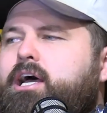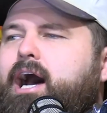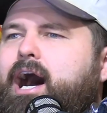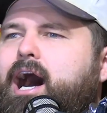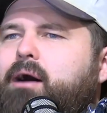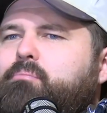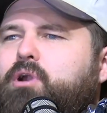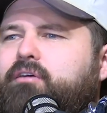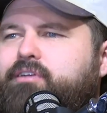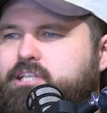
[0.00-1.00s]
But
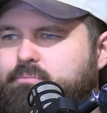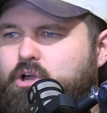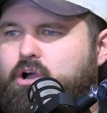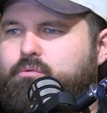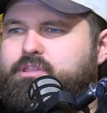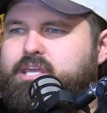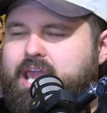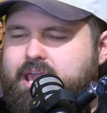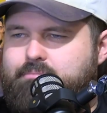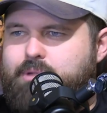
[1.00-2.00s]
I've ended up going with
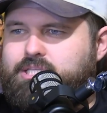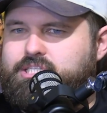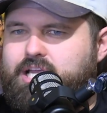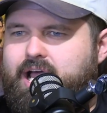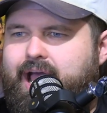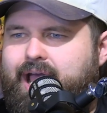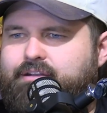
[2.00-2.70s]
Cam Munster at